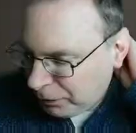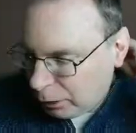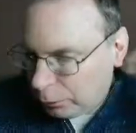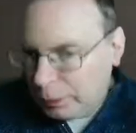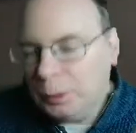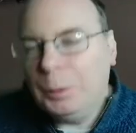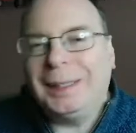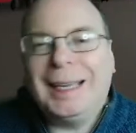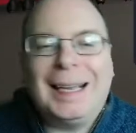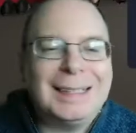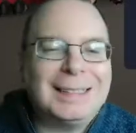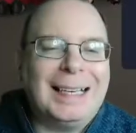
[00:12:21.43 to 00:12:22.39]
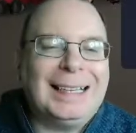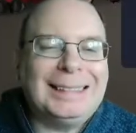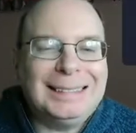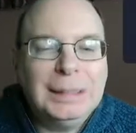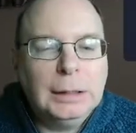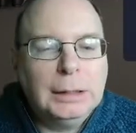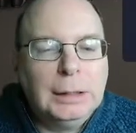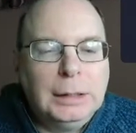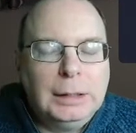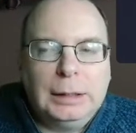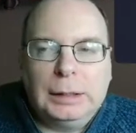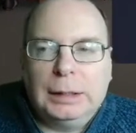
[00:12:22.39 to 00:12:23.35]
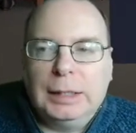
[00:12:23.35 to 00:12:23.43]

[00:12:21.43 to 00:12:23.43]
Rilwan Hassan uh,